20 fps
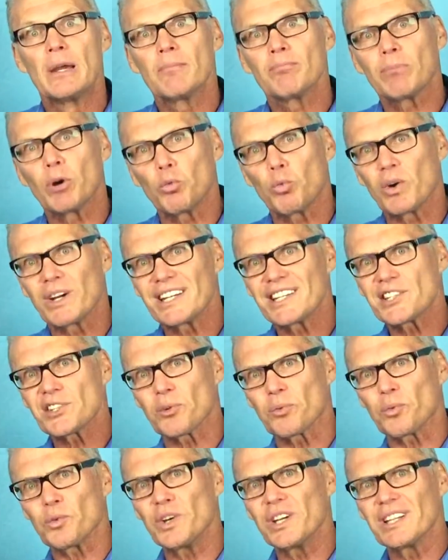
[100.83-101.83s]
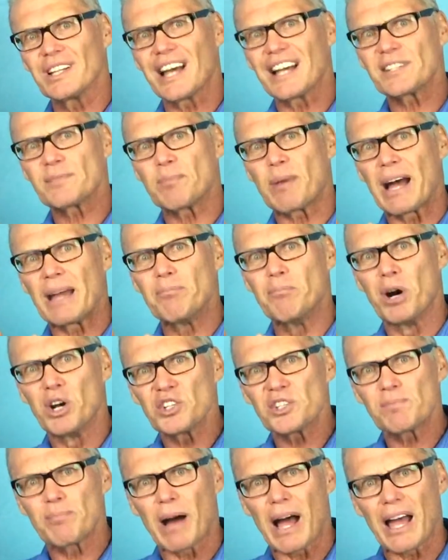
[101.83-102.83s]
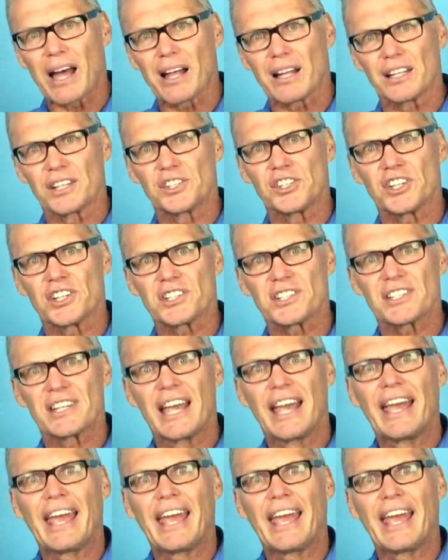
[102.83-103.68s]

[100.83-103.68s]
But what isn't realized by most biologists